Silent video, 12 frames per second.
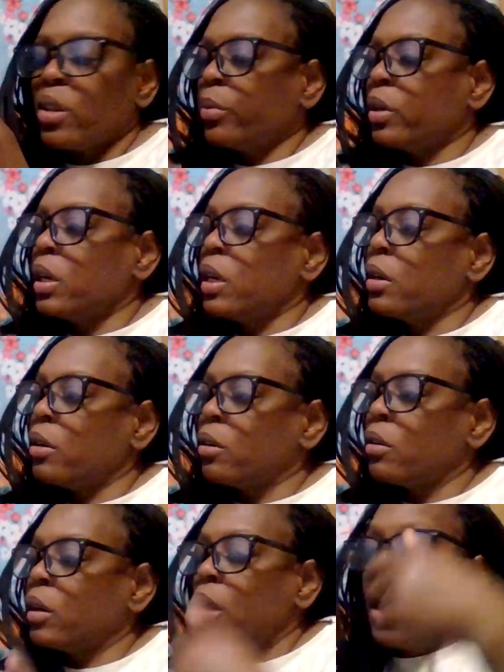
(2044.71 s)
put in
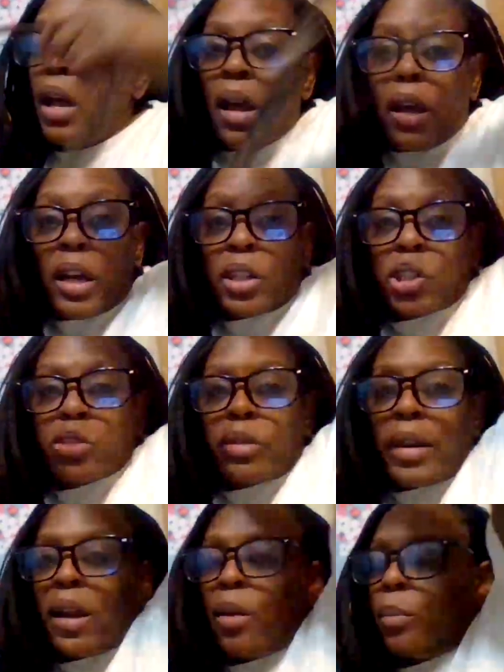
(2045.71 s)
here, a
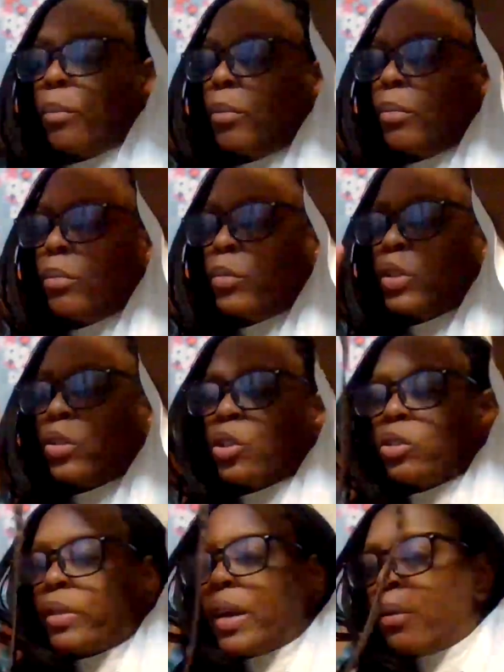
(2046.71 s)
strap, the
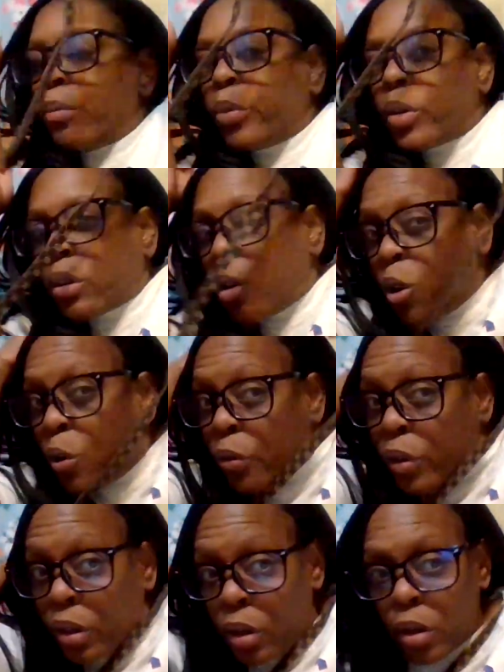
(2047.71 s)
strap, put it
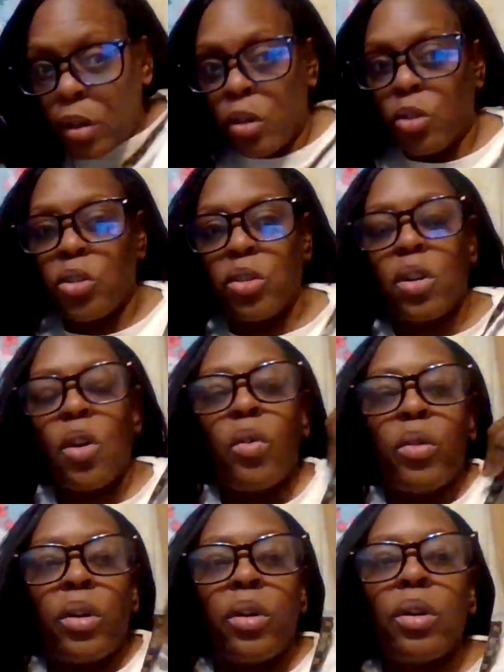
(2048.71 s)
over your
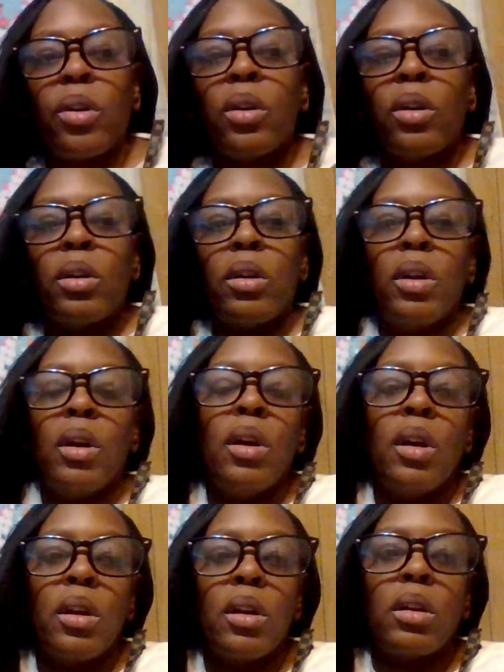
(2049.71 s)
shoulder,
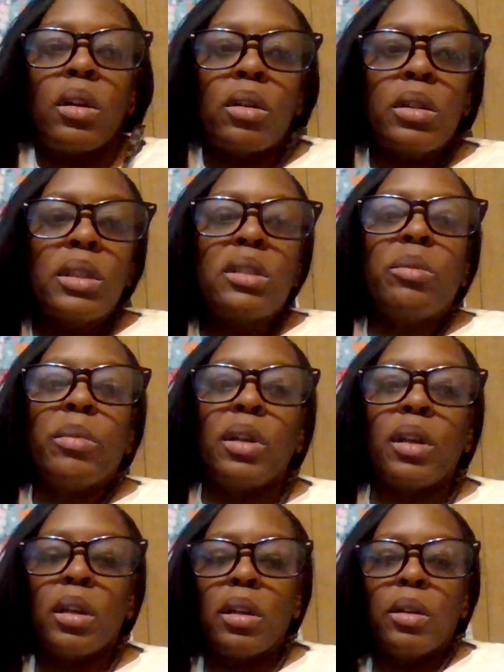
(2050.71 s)
you know, this would be
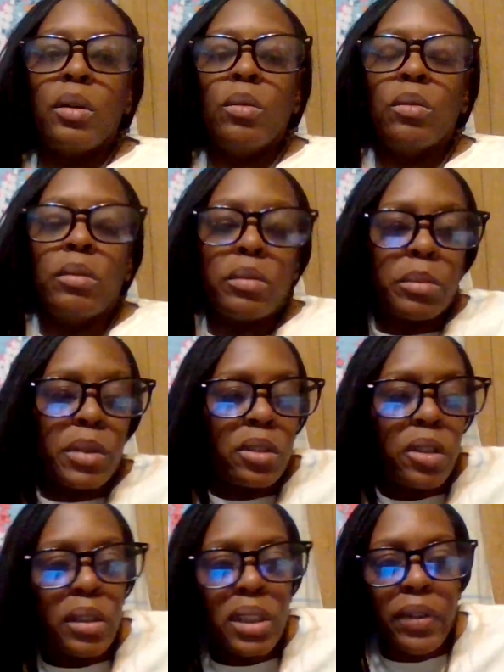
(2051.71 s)
cute,
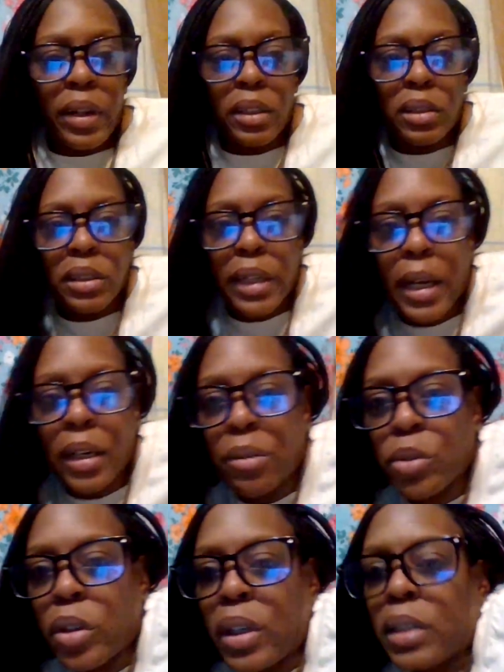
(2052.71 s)
try to so I can stand up
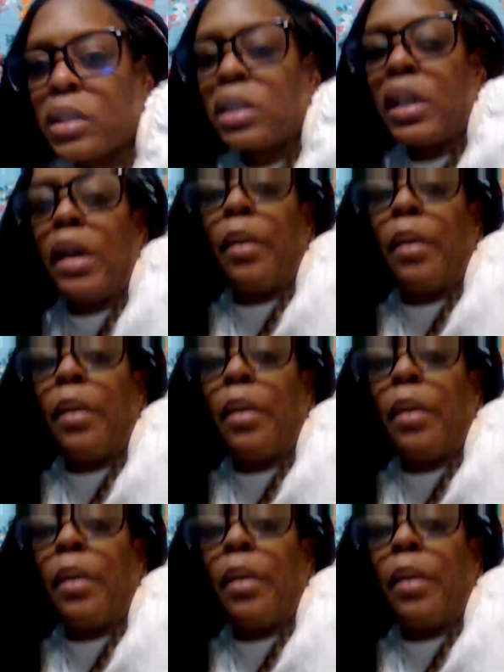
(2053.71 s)
so you can see